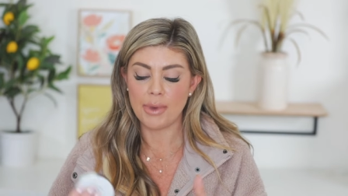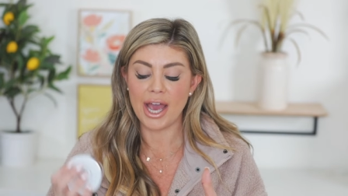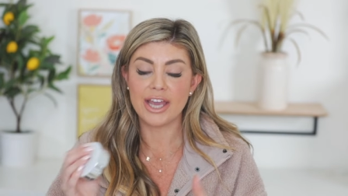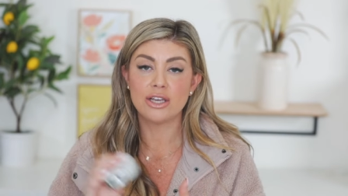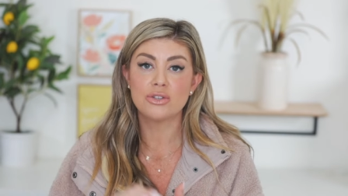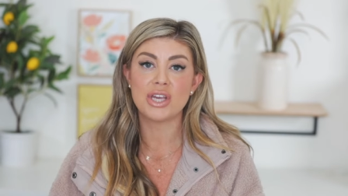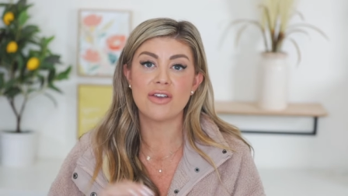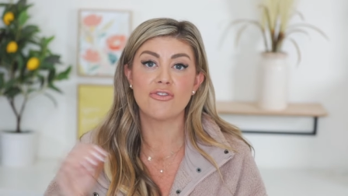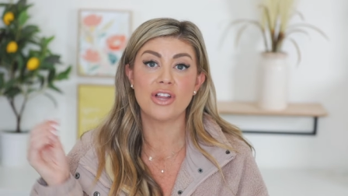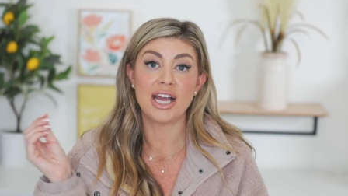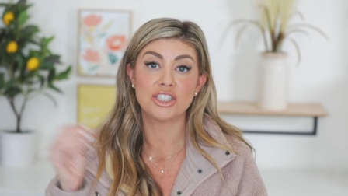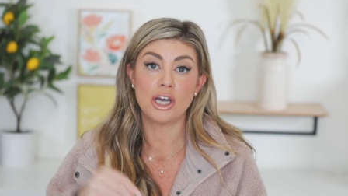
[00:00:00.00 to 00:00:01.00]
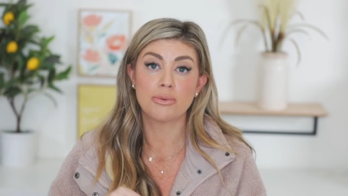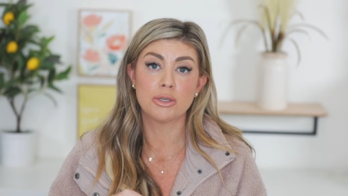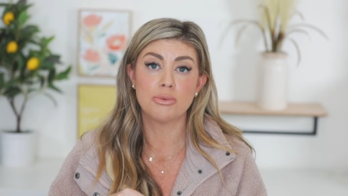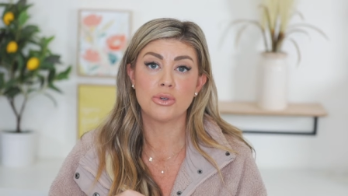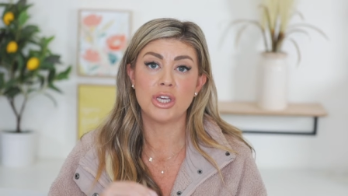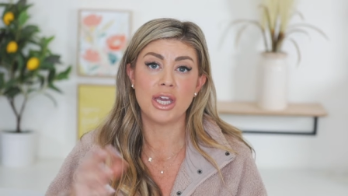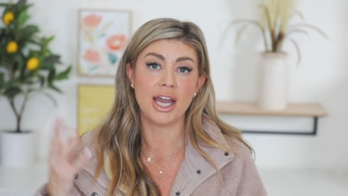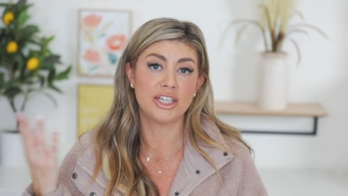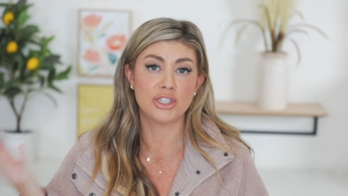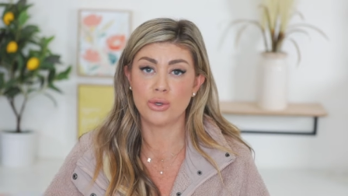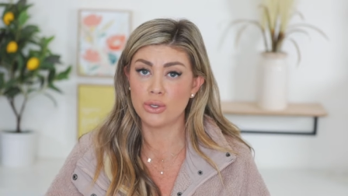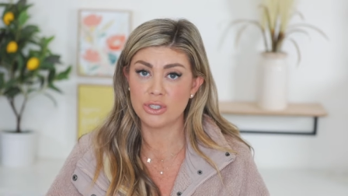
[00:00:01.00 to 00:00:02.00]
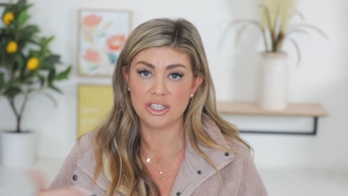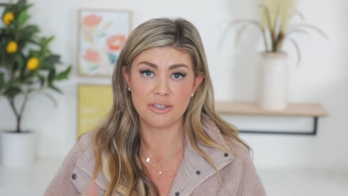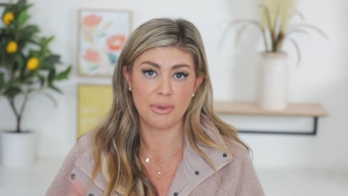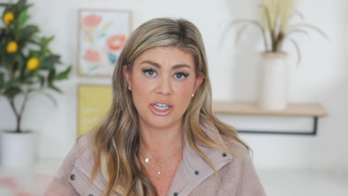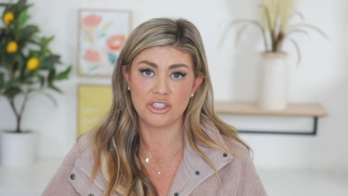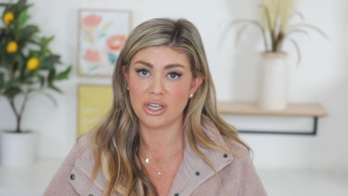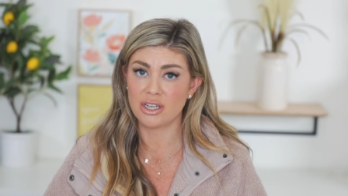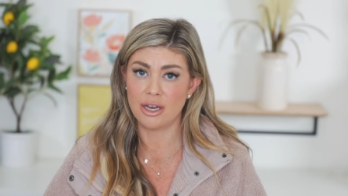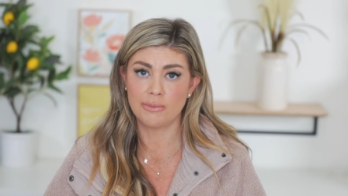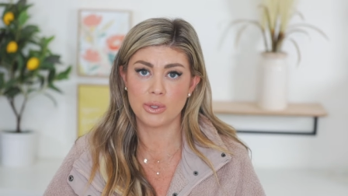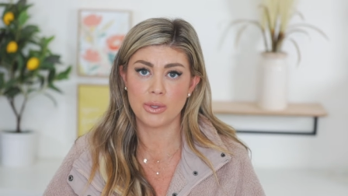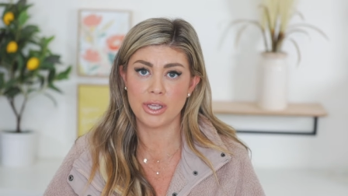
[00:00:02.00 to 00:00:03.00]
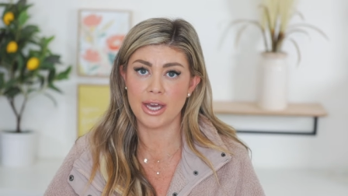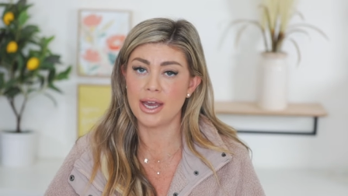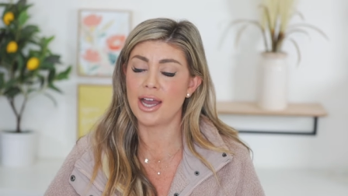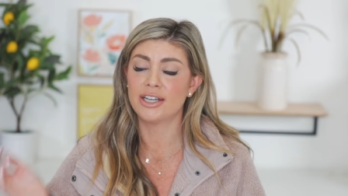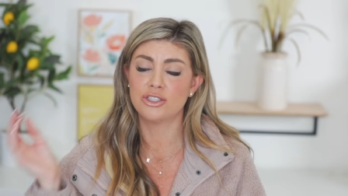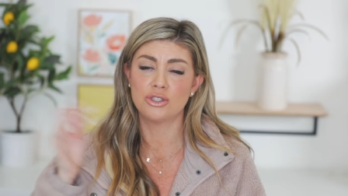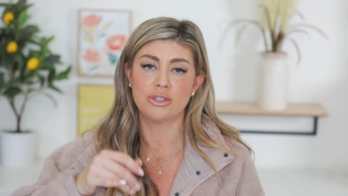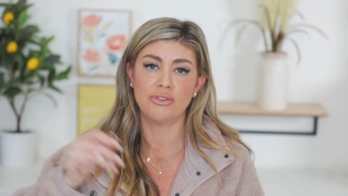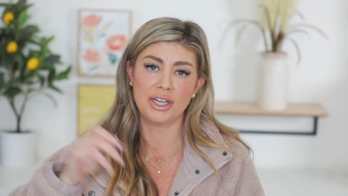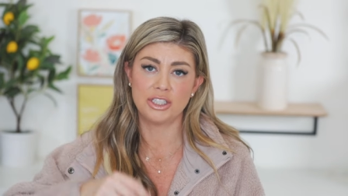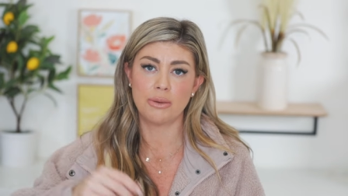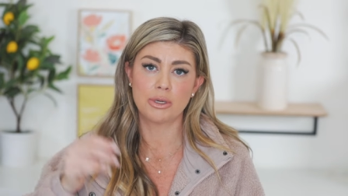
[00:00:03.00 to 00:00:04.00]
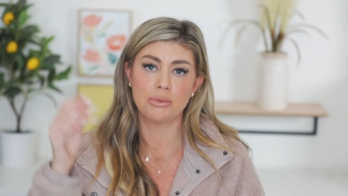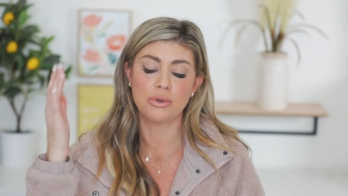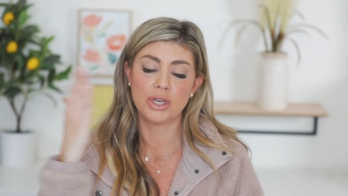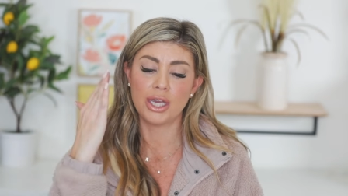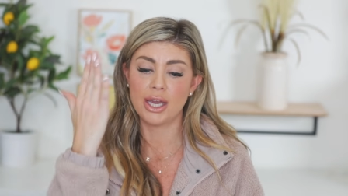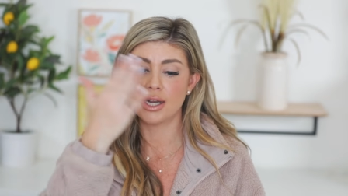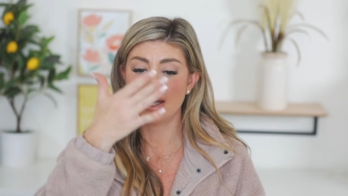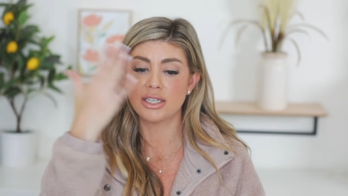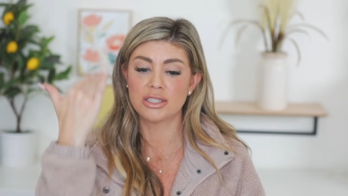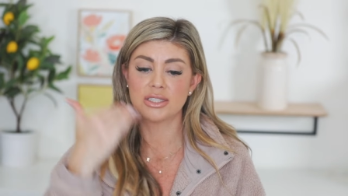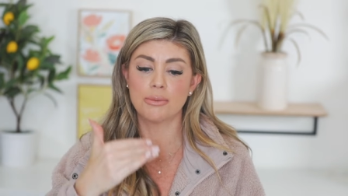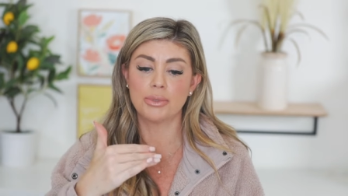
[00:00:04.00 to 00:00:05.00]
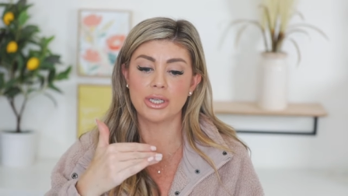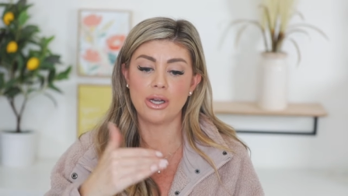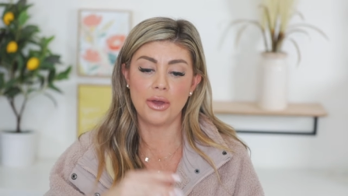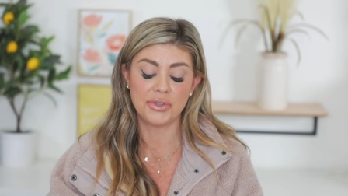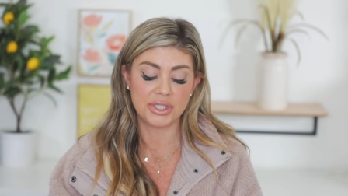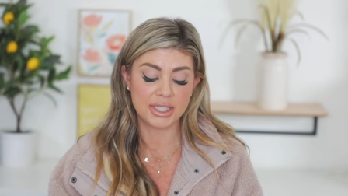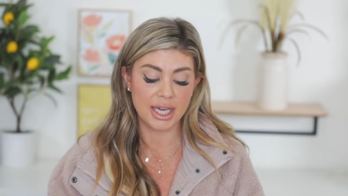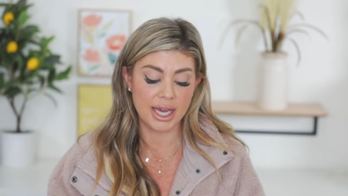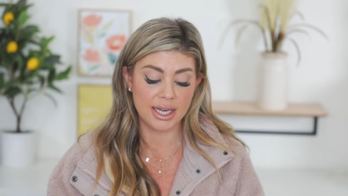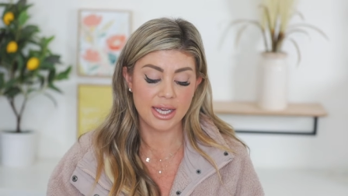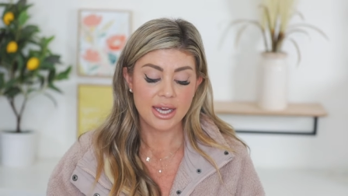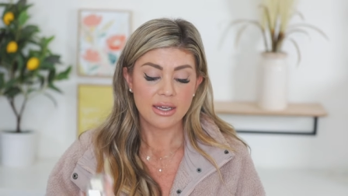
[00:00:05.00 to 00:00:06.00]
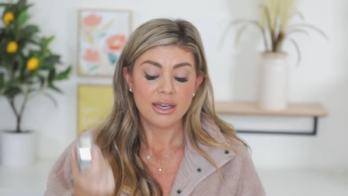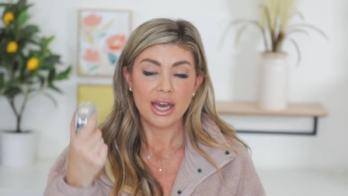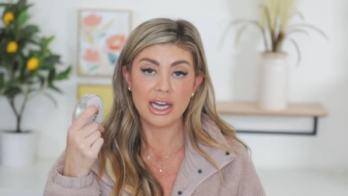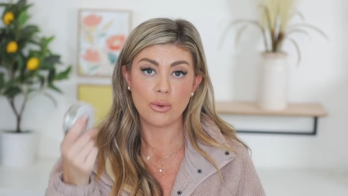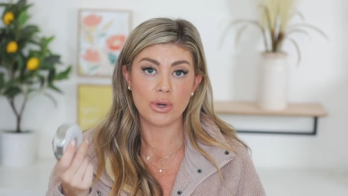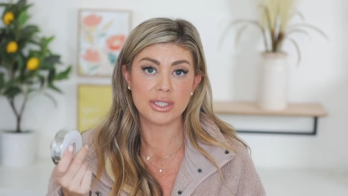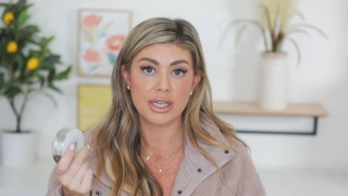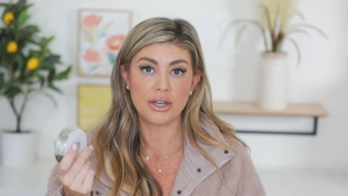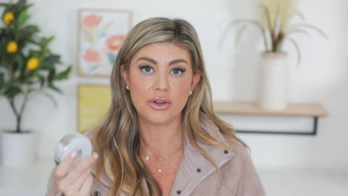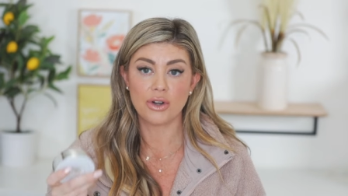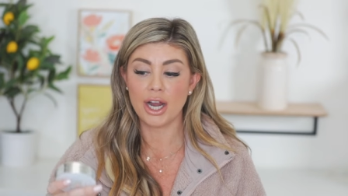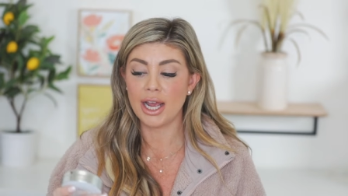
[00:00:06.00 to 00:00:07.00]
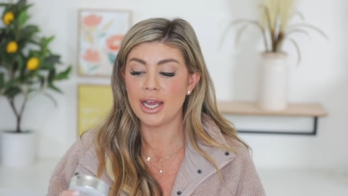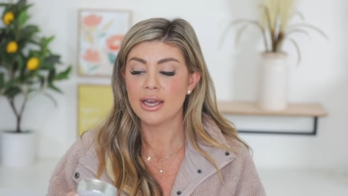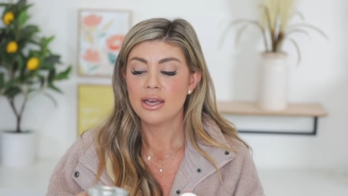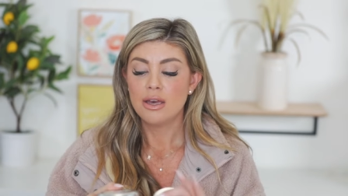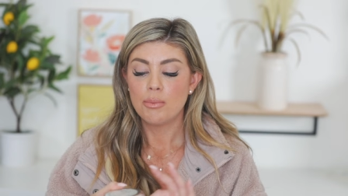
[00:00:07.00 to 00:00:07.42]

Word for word: I use a flat top kabuki. I don't use the sponge that comes with it. I just use a flat top kabuki and I just stipple it on the skin and it works out great.